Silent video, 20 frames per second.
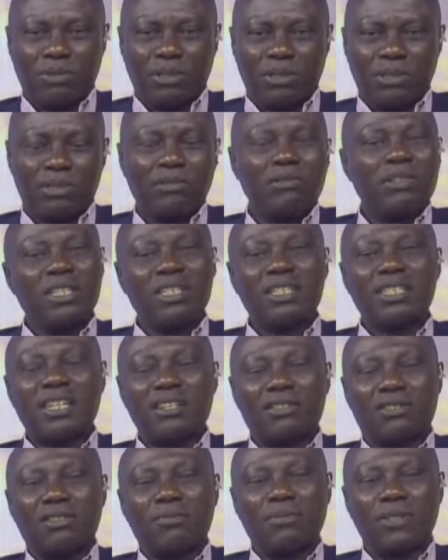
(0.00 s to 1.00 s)
So these are
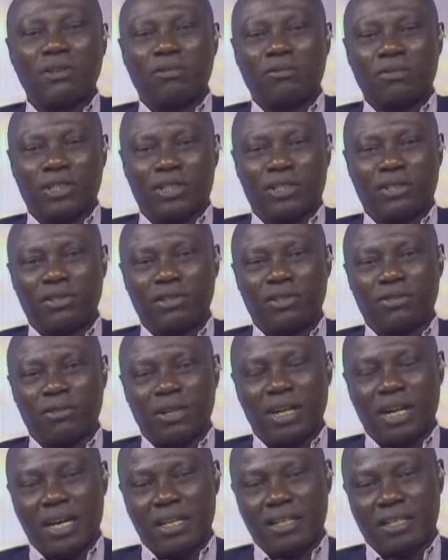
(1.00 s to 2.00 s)
some of the questions we're
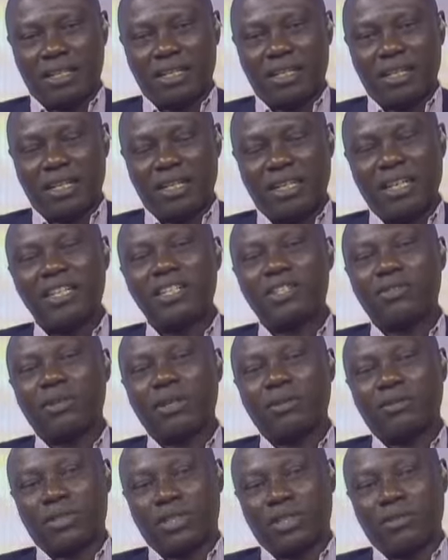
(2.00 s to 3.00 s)
asking, and that is why I
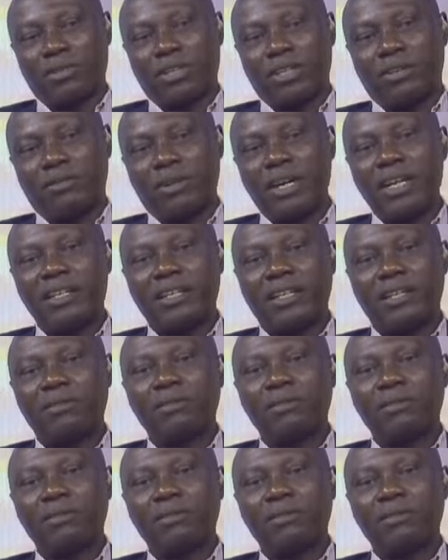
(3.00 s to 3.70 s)
would say, okay, right